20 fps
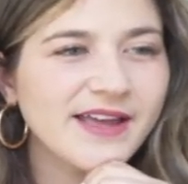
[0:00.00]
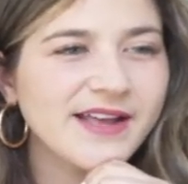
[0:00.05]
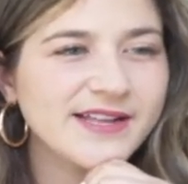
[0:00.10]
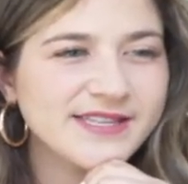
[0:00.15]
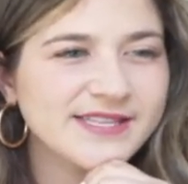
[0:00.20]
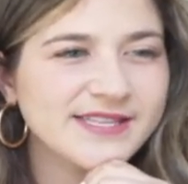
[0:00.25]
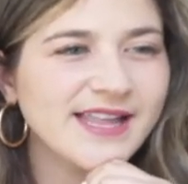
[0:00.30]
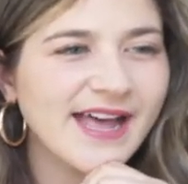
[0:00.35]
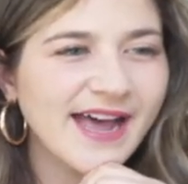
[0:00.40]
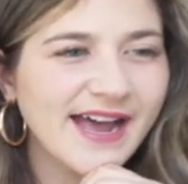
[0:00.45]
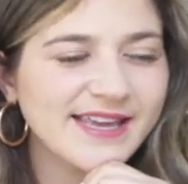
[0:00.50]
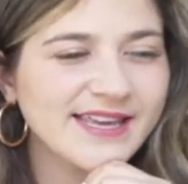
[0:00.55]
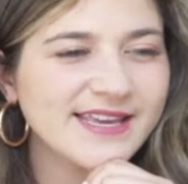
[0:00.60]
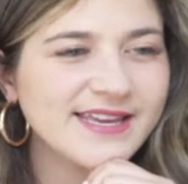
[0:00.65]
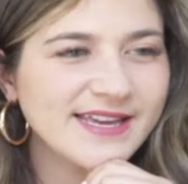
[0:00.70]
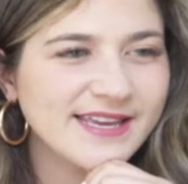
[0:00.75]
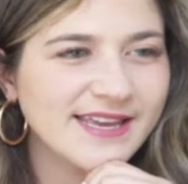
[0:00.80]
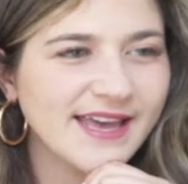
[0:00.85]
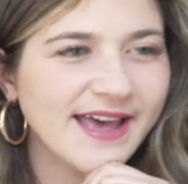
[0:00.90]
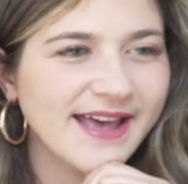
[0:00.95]
It's
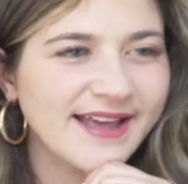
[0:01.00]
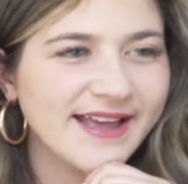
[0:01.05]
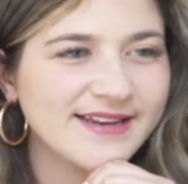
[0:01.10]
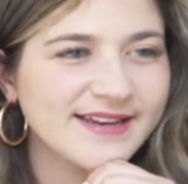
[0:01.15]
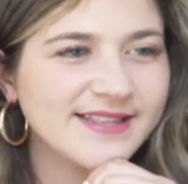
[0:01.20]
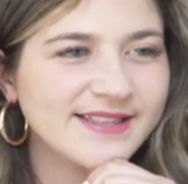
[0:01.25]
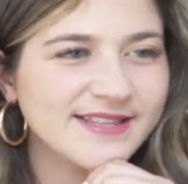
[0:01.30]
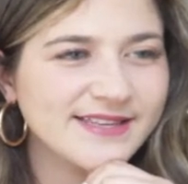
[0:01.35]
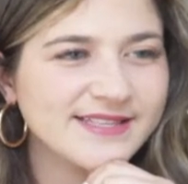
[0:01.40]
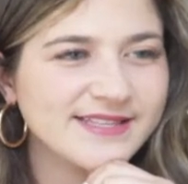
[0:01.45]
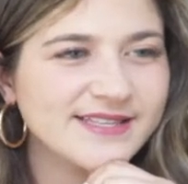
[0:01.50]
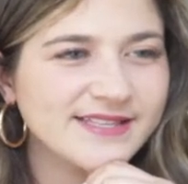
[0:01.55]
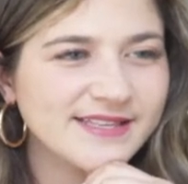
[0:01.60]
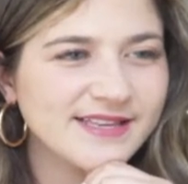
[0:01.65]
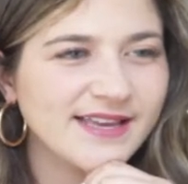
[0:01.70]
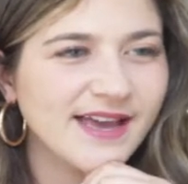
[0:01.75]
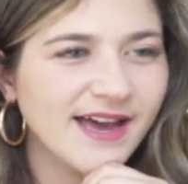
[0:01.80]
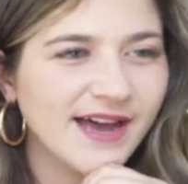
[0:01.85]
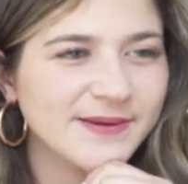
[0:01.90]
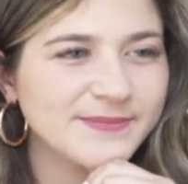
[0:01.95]
laggy again.
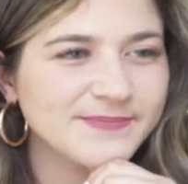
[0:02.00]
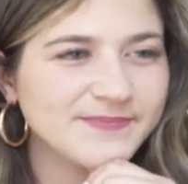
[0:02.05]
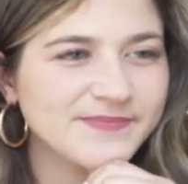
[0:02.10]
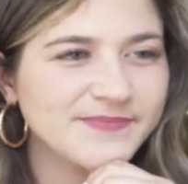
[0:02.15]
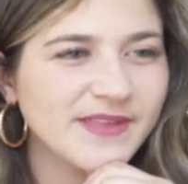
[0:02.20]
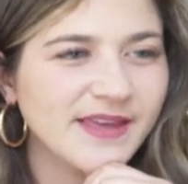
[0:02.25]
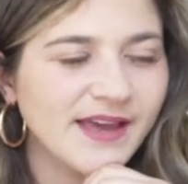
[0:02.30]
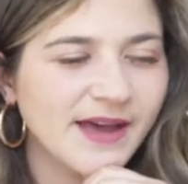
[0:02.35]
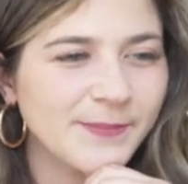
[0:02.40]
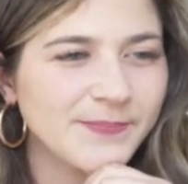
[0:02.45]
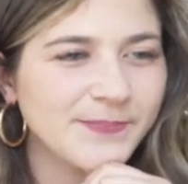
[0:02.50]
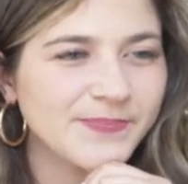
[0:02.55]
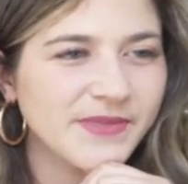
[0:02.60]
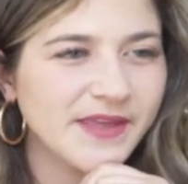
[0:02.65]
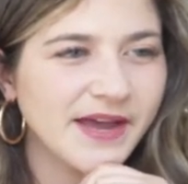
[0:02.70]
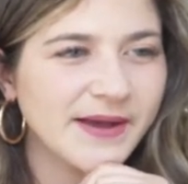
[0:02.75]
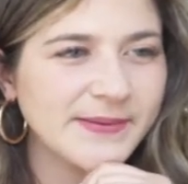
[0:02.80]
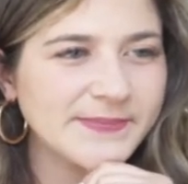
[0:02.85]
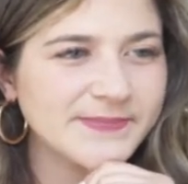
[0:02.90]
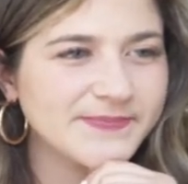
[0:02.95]

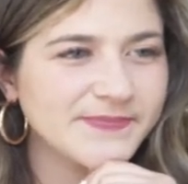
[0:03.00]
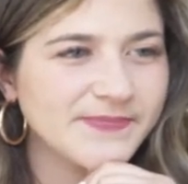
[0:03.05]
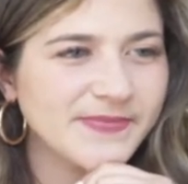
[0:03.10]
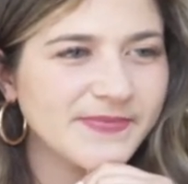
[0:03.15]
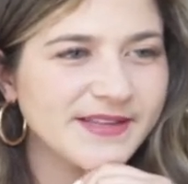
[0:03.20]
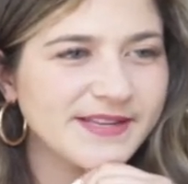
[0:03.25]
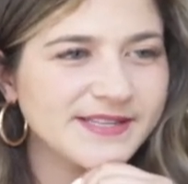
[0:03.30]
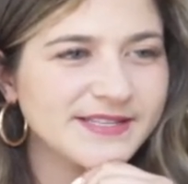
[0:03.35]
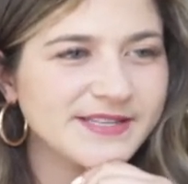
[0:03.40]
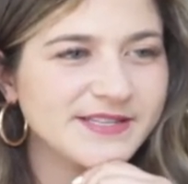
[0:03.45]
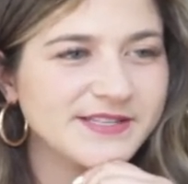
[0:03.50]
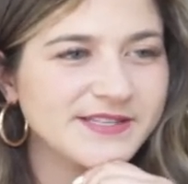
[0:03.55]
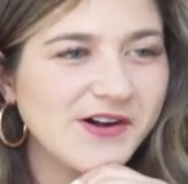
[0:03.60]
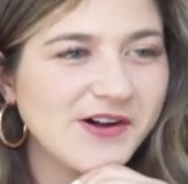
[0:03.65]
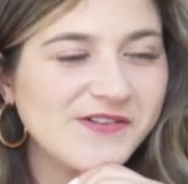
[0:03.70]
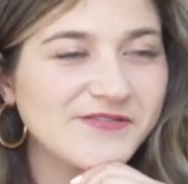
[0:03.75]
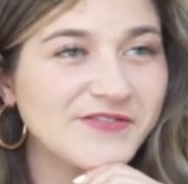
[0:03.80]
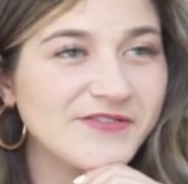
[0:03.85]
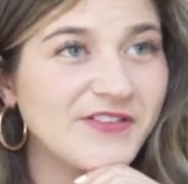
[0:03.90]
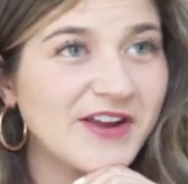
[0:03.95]
Yep. This is
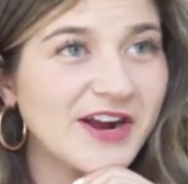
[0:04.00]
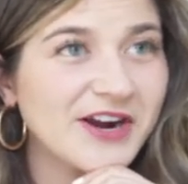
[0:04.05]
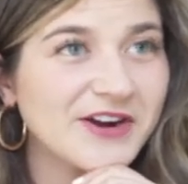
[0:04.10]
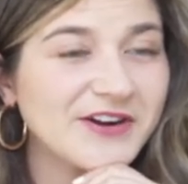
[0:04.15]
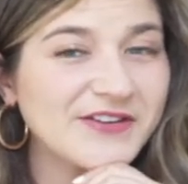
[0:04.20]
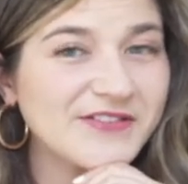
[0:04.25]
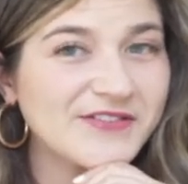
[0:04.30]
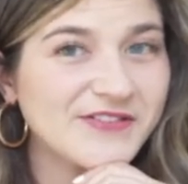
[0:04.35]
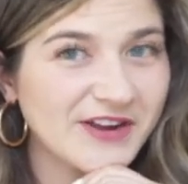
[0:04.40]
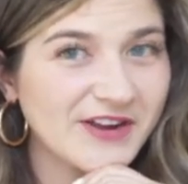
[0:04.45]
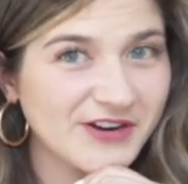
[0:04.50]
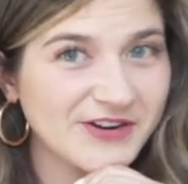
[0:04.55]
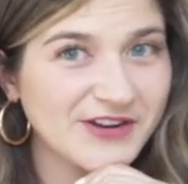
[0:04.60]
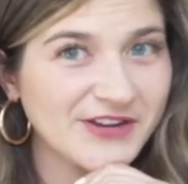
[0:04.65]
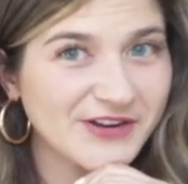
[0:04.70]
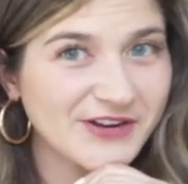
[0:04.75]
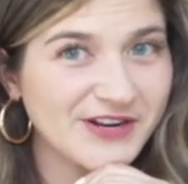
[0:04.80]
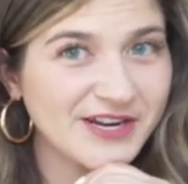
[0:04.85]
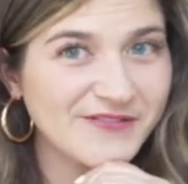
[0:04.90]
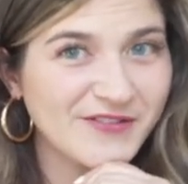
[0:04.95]
all very,
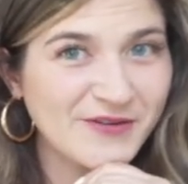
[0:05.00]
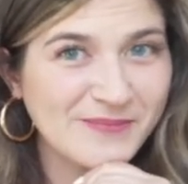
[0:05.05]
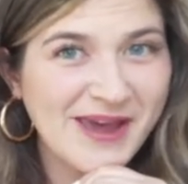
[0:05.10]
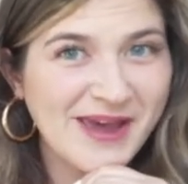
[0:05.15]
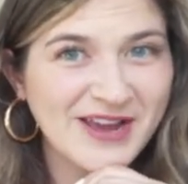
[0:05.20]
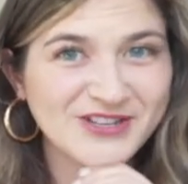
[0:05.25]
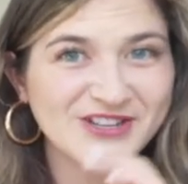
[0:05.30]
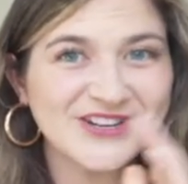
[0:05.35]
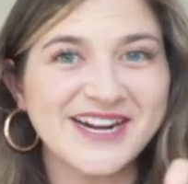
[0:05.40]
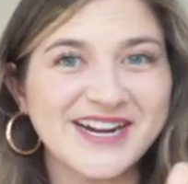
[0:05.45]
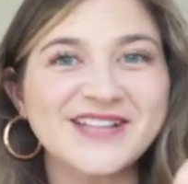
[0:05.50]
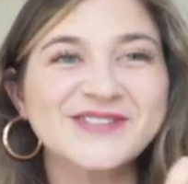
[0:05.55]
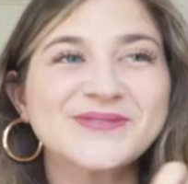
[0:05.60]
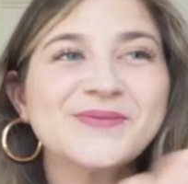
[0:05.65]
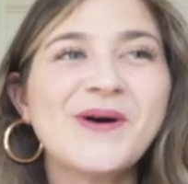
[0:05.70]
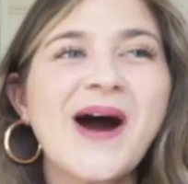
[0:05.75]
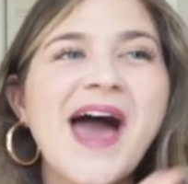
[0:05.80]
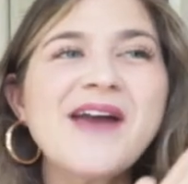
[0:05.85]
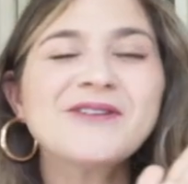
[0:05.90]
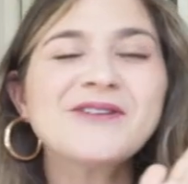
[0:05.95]
very good information, and it's
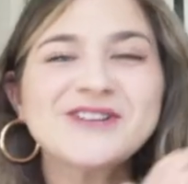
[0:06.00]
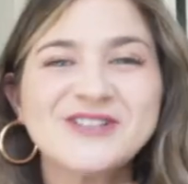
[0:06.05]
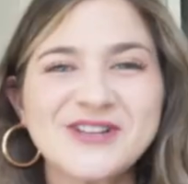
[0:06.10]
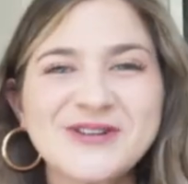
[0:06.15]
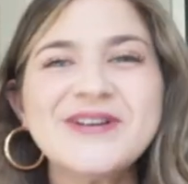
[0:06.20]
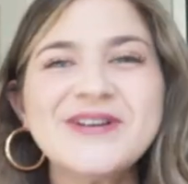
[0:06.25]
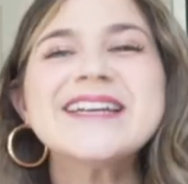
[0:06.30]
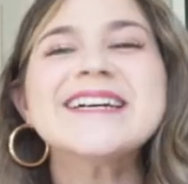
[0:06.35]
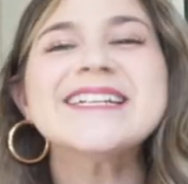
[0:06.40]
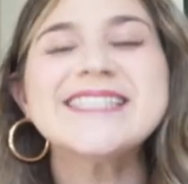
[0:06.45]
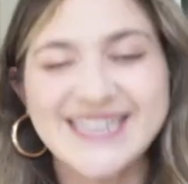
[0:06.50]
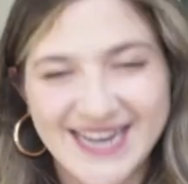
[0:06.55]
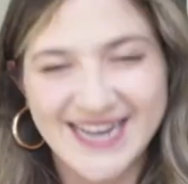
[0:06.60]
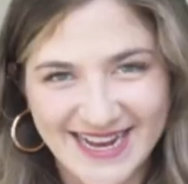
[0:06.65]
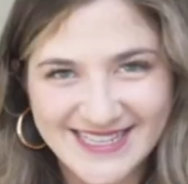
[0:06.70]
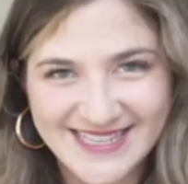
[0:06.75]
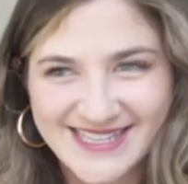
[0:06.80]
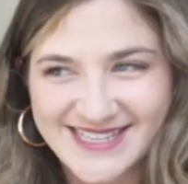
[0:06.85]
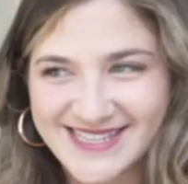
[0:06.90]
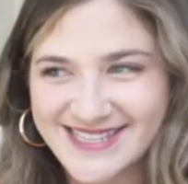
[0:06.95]
why we're doing a
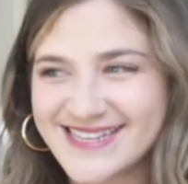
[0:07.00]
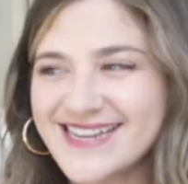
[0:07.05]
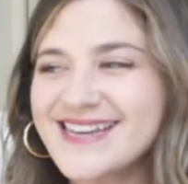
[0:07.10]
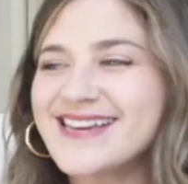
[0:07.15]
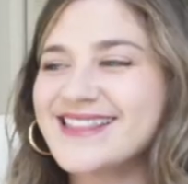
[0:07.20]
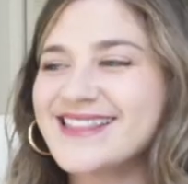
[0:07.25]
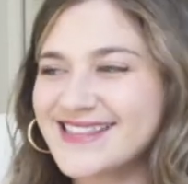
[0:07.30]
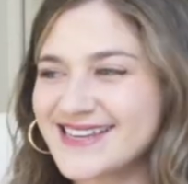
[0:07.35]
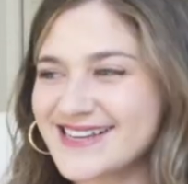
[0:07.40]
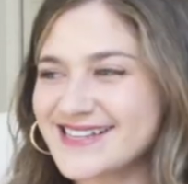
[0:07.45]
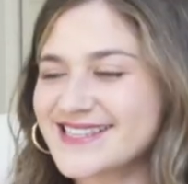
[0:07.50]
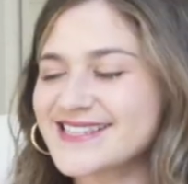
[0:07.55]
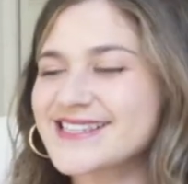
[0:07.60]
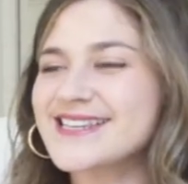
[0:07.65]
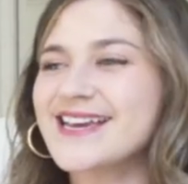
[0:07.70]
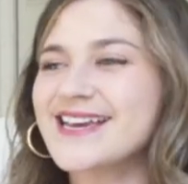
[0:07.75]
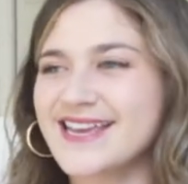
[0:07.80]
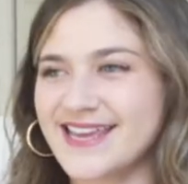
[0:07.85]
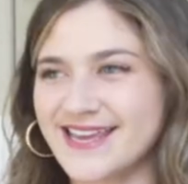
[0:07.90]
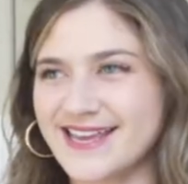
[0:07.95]
test.
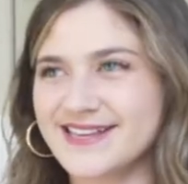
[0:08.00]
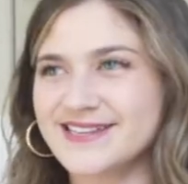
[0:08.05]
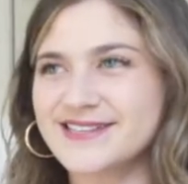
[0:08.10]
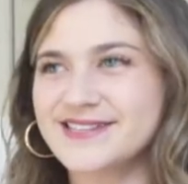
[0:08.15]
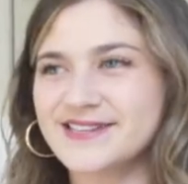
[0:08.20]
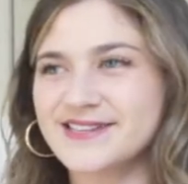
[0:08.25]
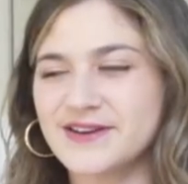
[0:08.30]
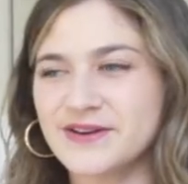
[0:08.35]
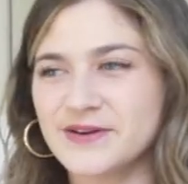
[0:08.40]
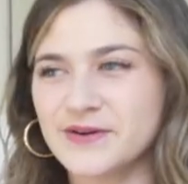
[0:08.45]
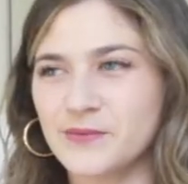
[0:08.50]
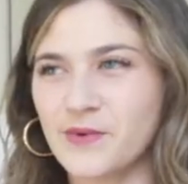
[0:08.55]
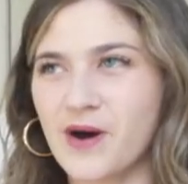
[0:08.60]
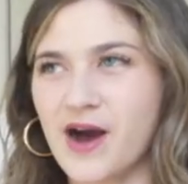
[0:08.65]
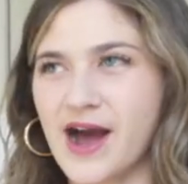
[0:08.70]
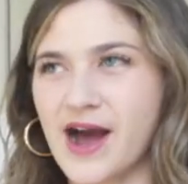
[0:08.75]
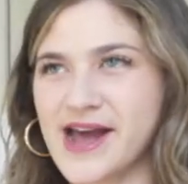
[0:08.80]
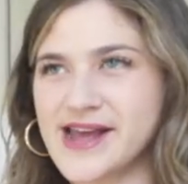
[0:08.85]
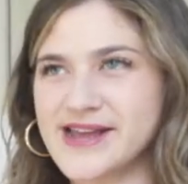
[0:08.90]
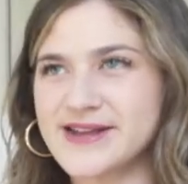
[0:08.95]
This is
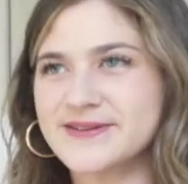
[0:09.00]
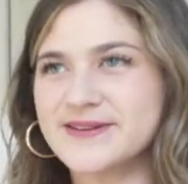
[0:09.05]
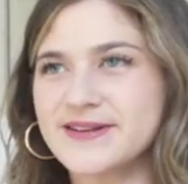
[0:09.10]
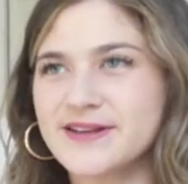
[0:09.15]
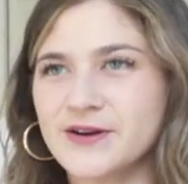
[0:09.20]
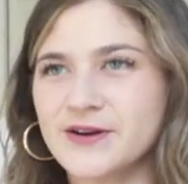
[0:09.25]
why.